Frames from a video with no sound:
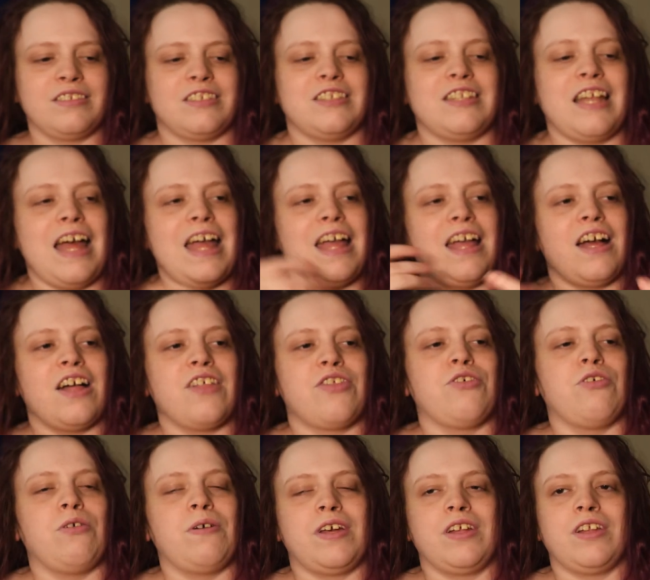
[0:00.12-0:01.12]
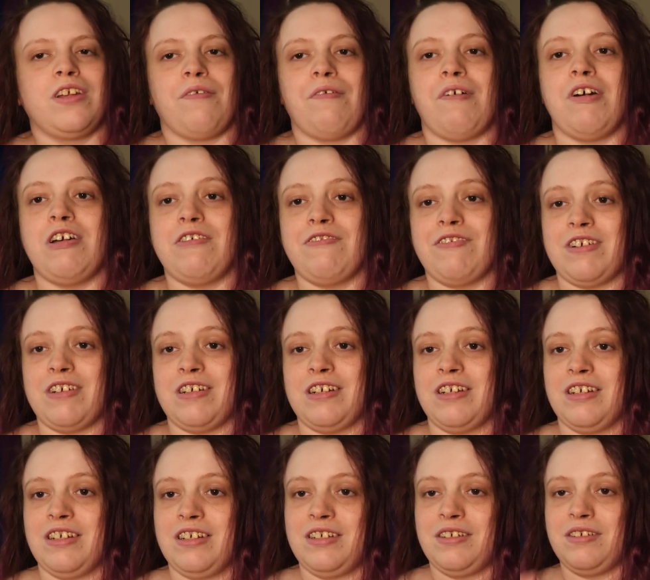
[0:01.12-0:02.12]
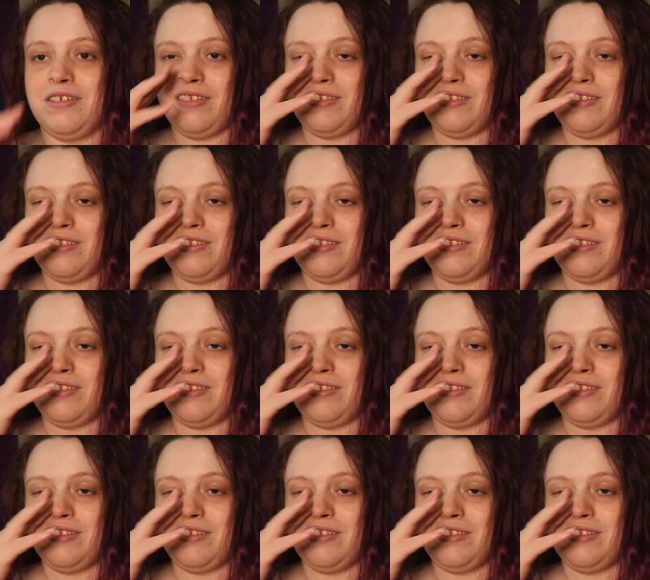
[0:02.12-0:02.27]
Today I thought we could go over